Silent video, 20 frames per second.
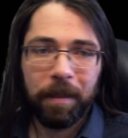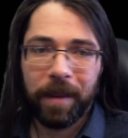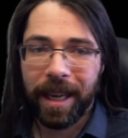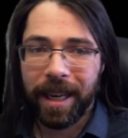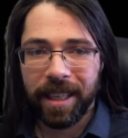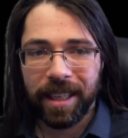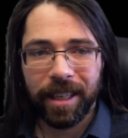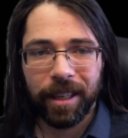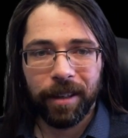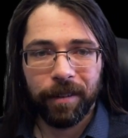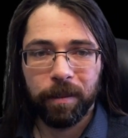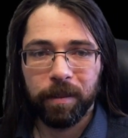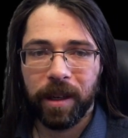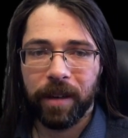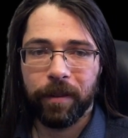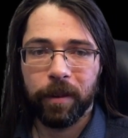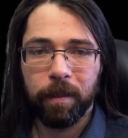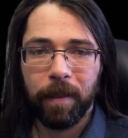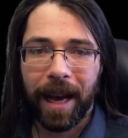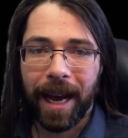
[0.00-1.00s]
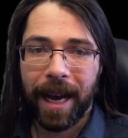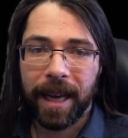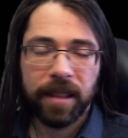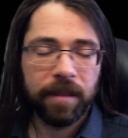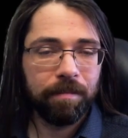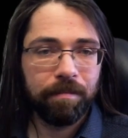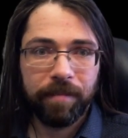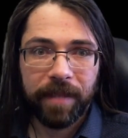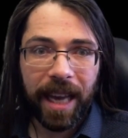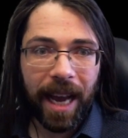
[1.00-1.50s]
getting gear from different paths.
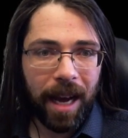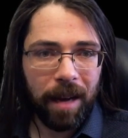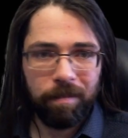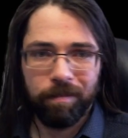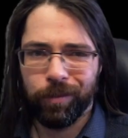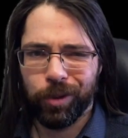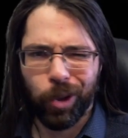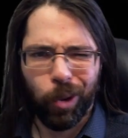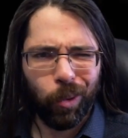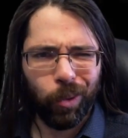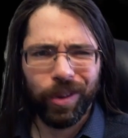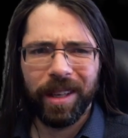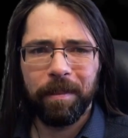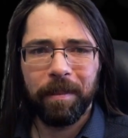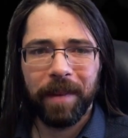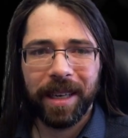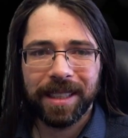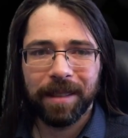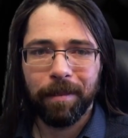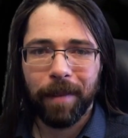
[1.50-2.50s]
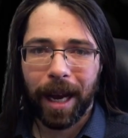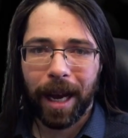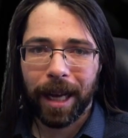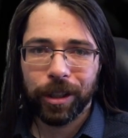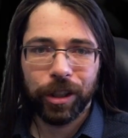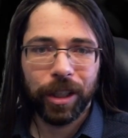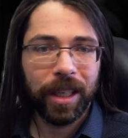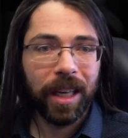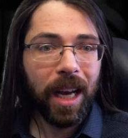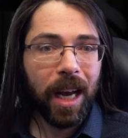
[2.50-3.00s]
Yeah, totally mix and
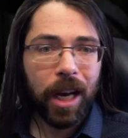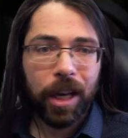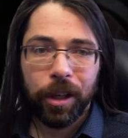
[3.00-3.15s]
match it.